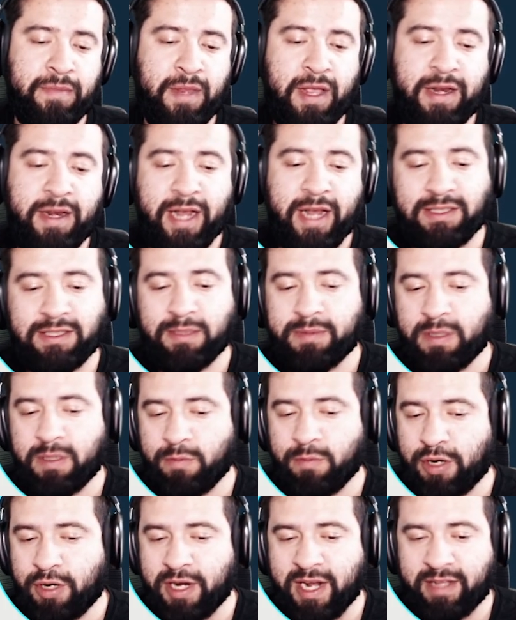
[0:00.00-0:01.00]
That's
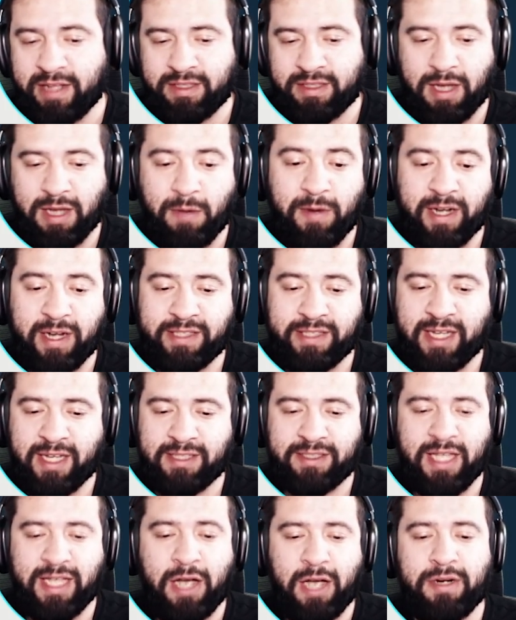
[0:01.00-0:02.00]
something we're gonna I want to
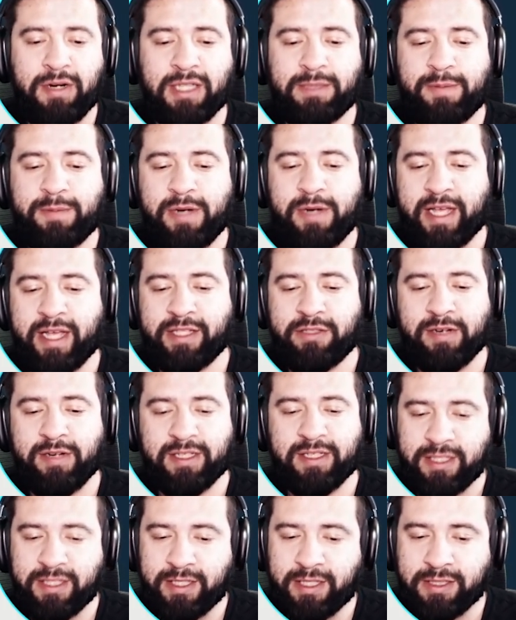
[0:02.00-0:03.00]
test out. That's pretty
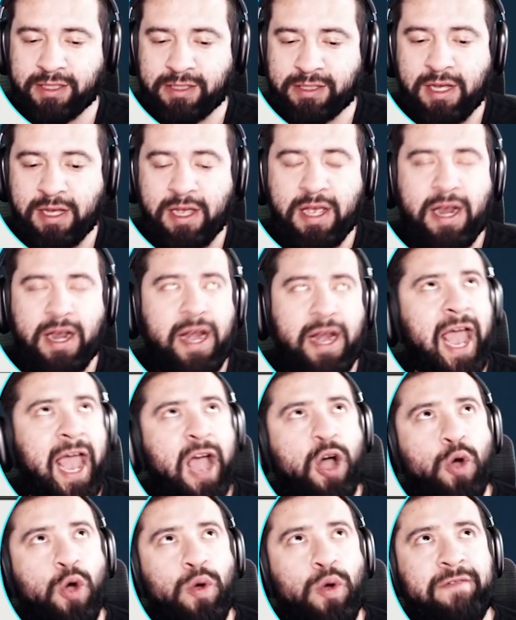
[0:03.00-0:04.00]
interesting because
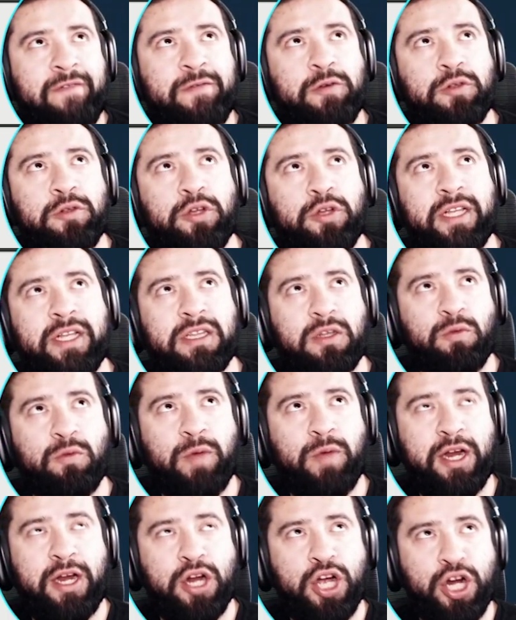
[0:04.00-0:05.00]
now if you look at the
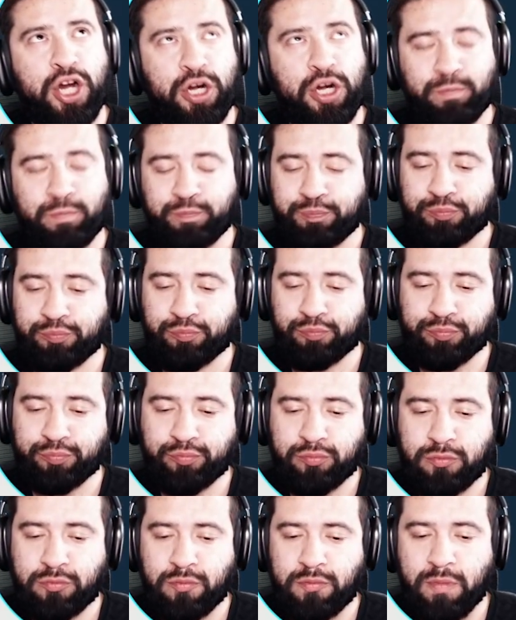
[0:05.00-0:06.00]
radar,
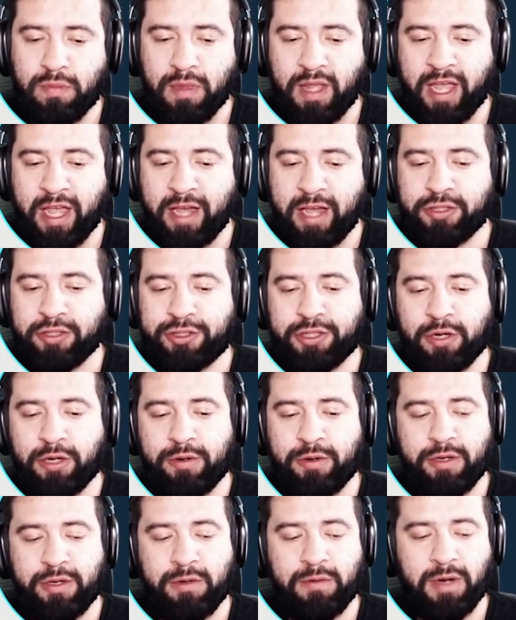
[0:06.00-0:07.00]
it'll show
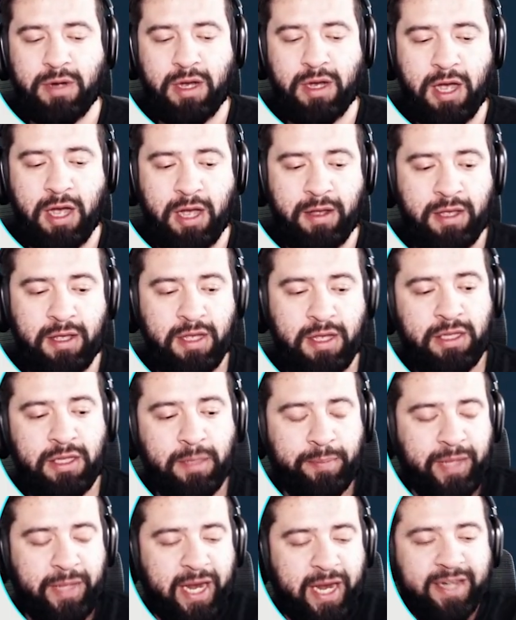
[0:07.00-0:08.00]
you
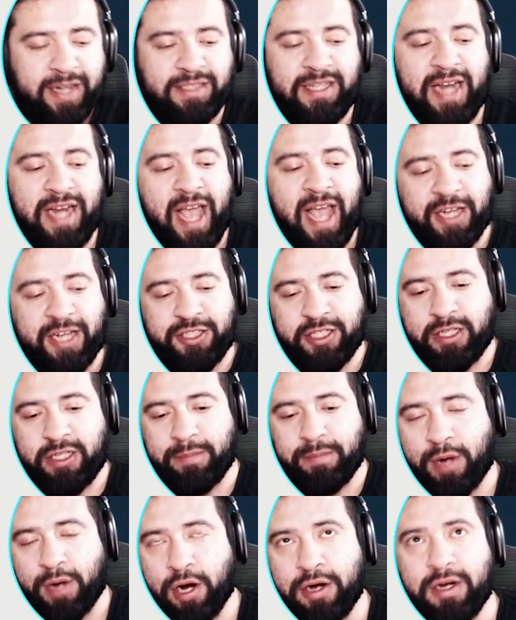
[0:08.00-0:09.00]
the plane doesn't actually
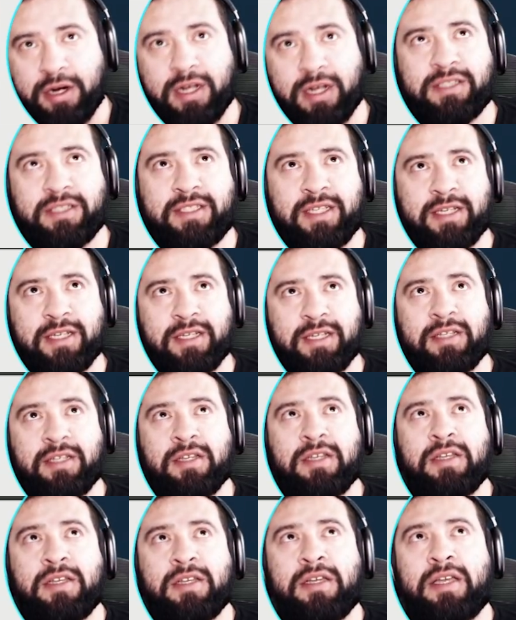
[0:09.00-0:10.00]
depart until
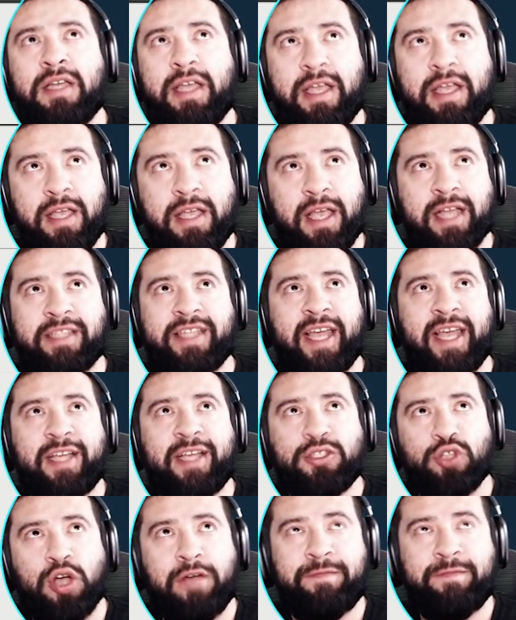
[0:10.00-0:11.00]
it
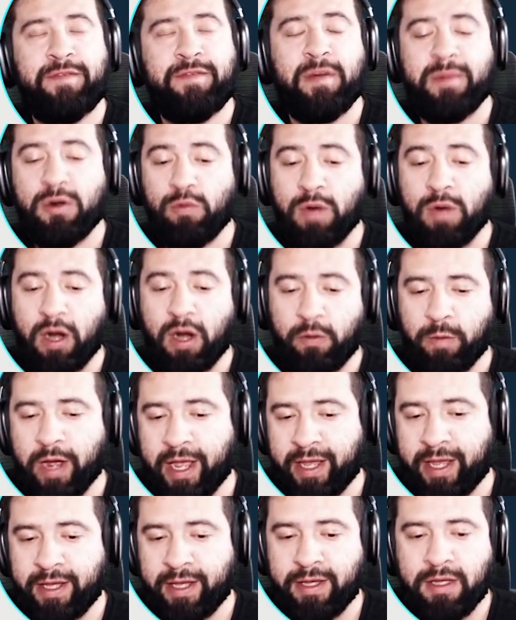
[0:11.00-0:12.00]
takes off from the
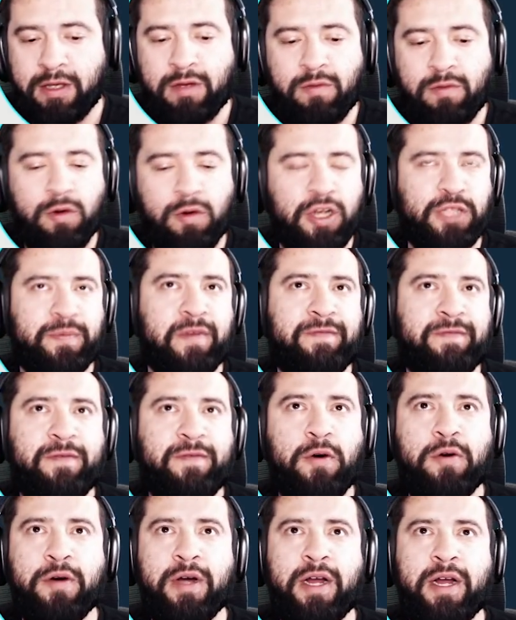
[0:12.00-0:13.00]
runway, whereas
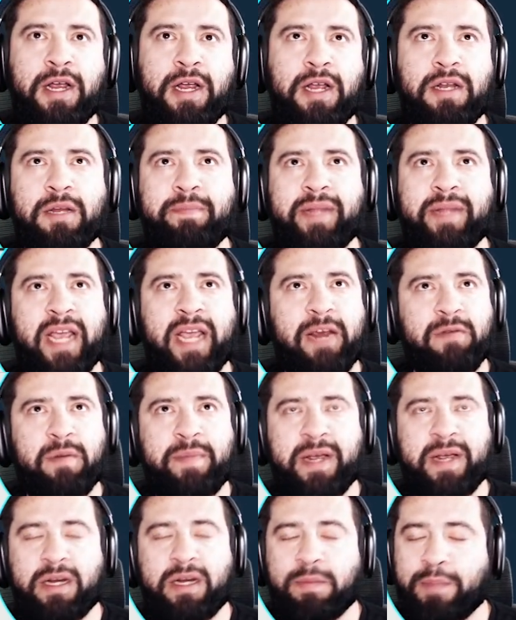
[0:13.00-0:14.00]
before the plane
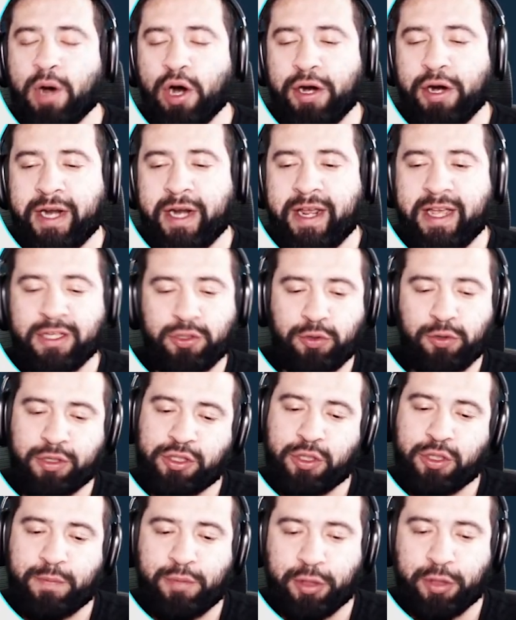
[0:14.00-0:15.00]
would be departing as soon
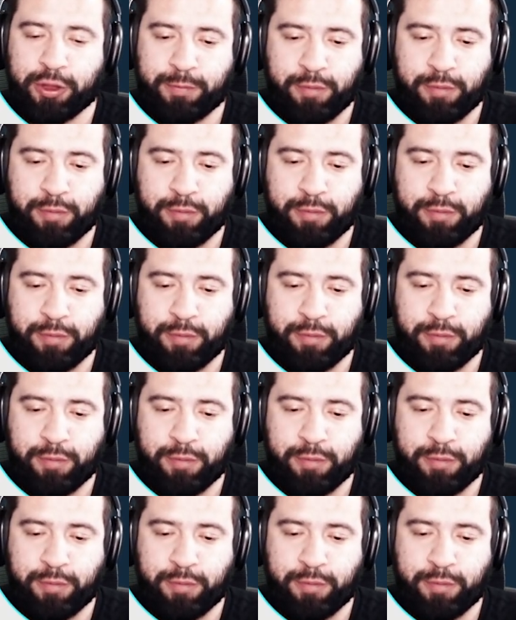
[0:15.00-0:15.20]
as you push